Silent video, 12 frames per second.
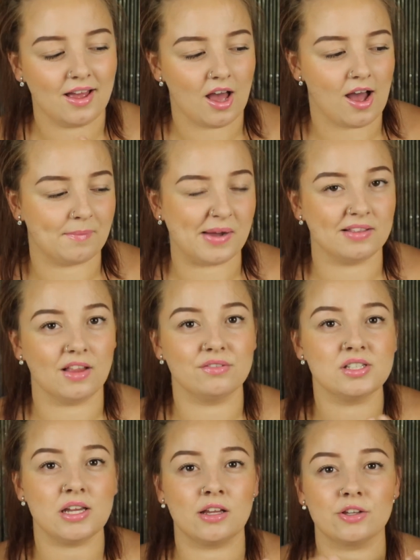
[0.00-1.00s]
I love
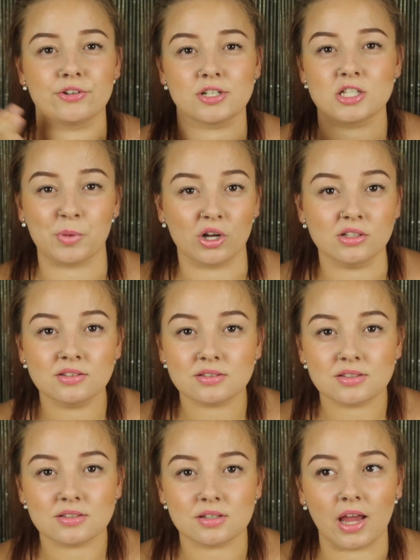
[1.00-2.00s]
seeing the
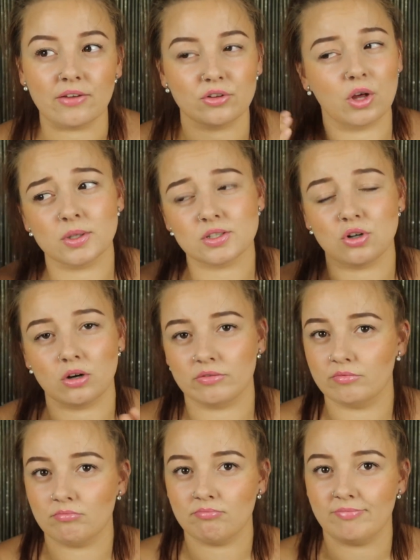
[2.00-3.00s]
response, even though it's not
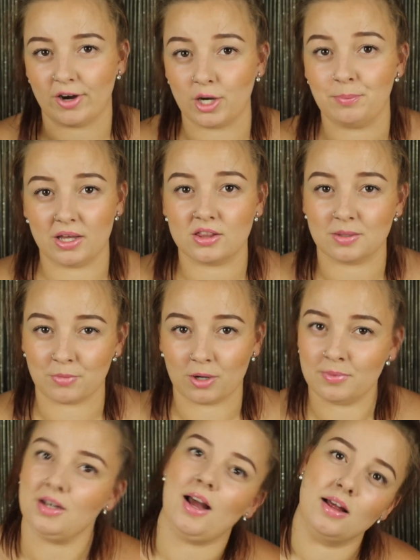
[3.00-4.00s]
very big at the moment.